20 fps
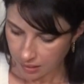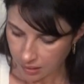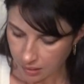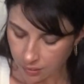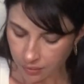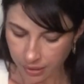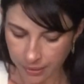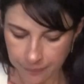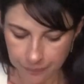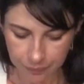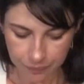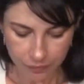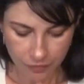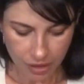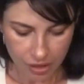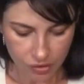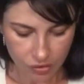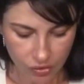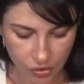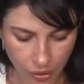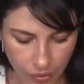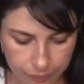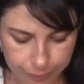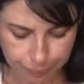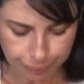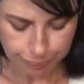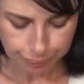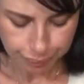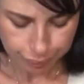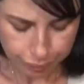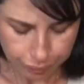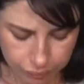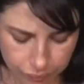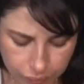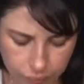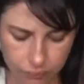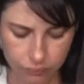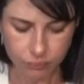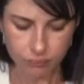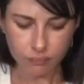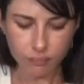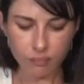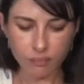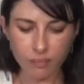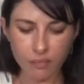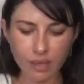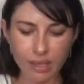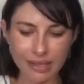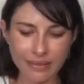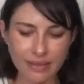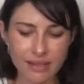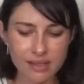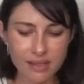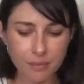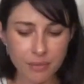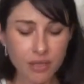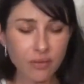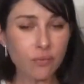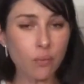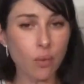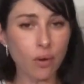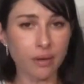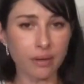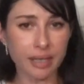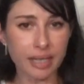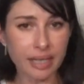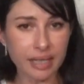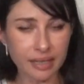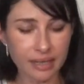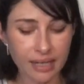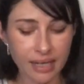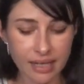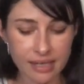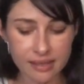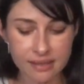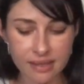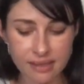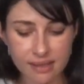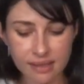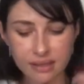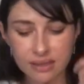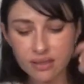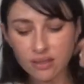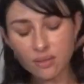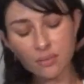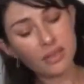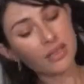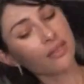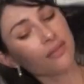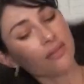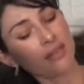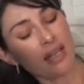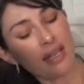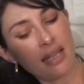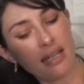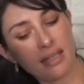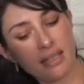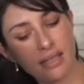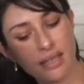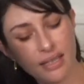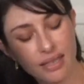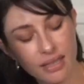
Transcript: Okay, so there's a bit of worry here, guys. There's a little bit of like